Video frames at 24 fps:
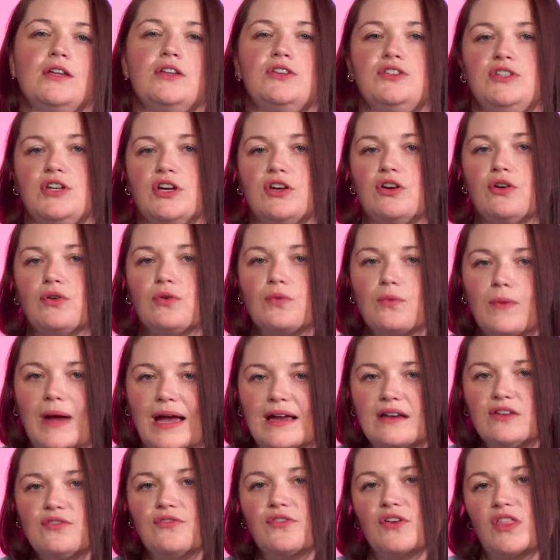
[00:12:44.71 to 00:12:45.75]
To
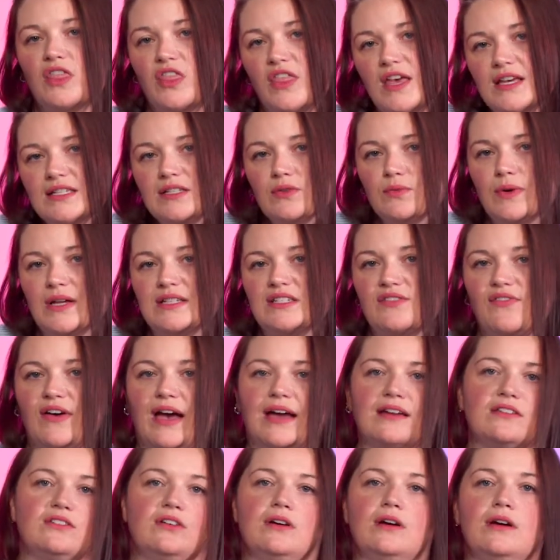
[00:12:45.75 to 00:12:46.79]
correct for this risk
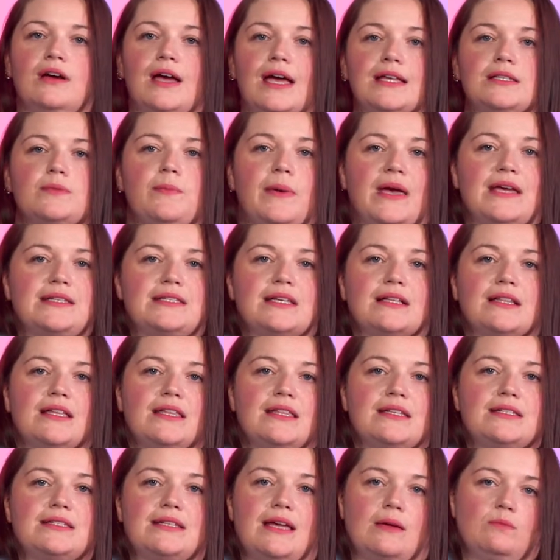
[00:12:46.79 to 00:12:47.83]
factor, it's basically
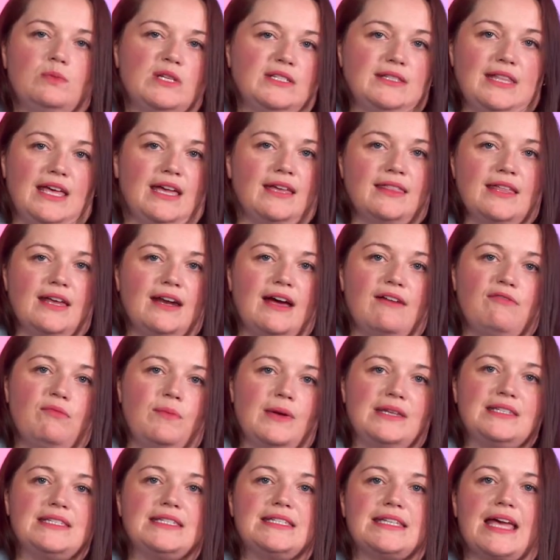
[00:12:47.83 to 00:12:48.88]
the same thing that I've
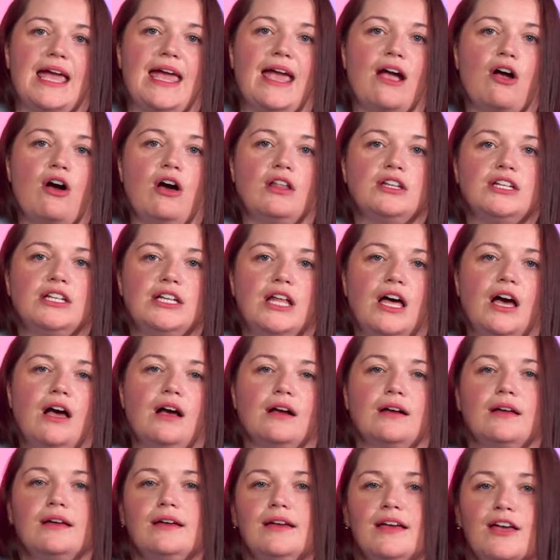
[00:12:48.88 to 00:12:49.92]
been saying all along.